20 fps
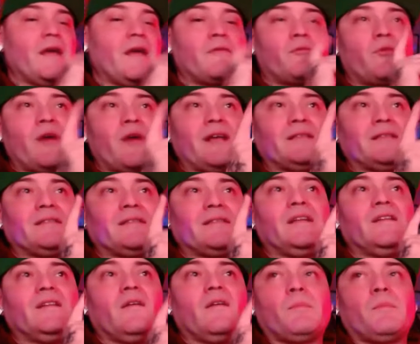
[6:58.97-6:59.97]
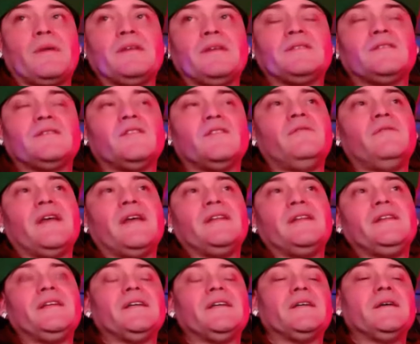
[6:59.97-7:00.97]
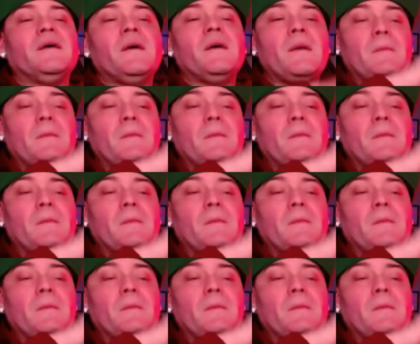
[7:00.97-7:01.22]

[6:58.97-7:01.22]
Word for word: a resident of Pennsylvania,